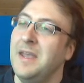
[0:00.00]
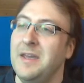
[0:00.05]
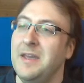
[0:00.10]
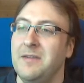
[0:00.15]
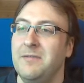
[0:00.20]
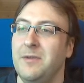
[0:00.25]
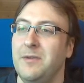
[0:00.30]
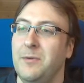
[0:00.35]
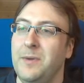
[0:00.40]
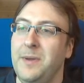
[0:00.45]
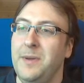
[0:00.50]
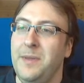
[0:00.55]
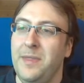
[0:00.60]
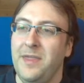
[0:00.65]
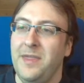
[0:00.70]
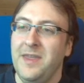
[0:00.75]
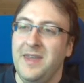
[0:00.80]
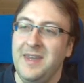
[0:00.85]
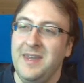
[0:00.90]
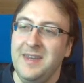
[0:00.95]
vary
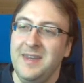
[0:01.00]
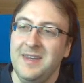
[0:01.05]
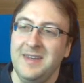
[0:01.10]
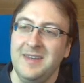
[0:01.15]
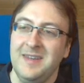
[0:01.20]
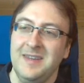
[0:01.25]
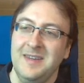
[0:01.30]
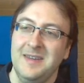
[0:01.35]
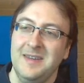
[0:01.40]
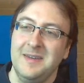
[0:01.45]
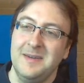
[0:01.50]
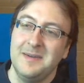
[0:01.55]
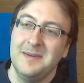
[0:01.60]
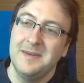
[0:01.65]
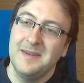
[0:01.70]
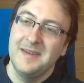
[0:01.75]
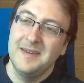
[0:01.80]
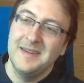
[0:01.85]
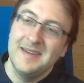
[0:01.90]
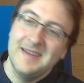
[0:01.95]
the
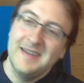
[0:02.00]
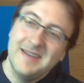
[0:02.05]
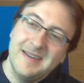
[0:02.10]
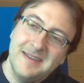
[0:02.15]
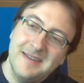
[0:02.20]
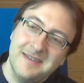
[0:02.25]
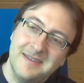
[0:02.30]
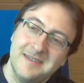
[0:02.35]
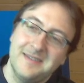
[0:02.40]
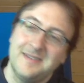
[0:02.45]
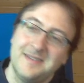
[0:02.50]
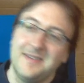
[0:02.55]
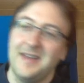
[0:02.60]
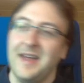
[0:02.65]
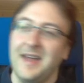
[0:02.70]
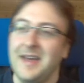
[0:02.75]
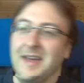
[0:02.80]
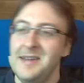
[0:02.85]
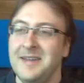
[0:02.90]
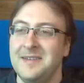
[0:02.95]

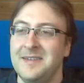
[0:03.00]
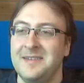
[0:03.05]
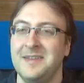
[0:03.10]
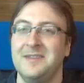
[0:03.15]
size